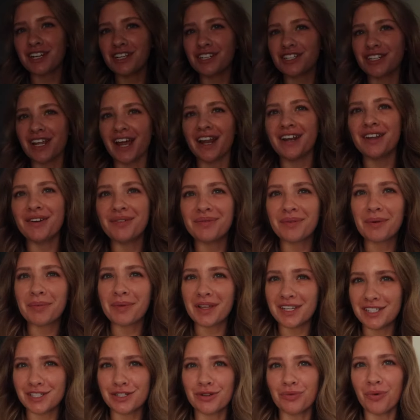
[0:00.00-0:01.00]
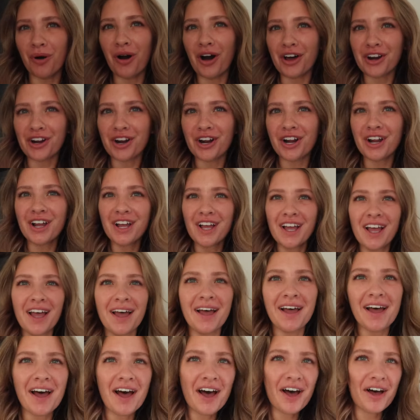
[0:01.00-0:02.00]
so I just had to replace the water.
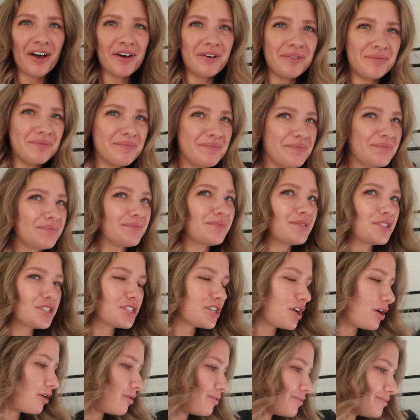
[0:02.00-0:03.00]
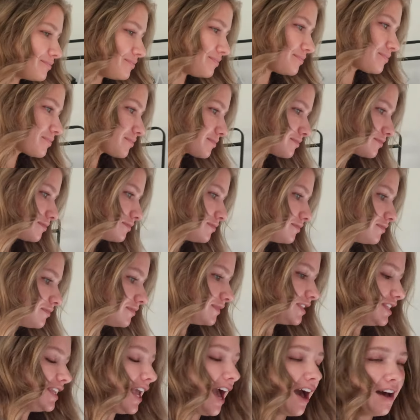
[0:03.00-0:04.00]
So
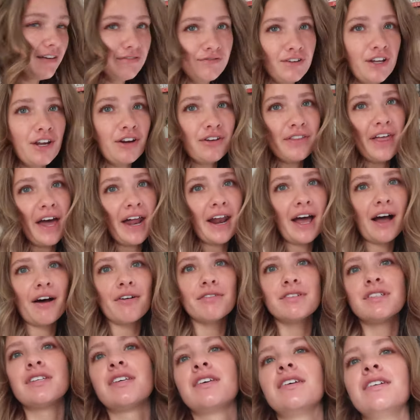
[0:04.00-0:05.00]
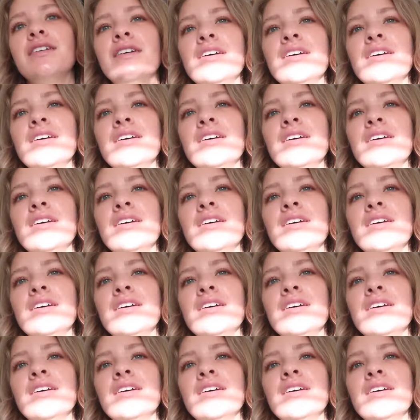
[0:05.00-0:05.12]
yeah, figured that out.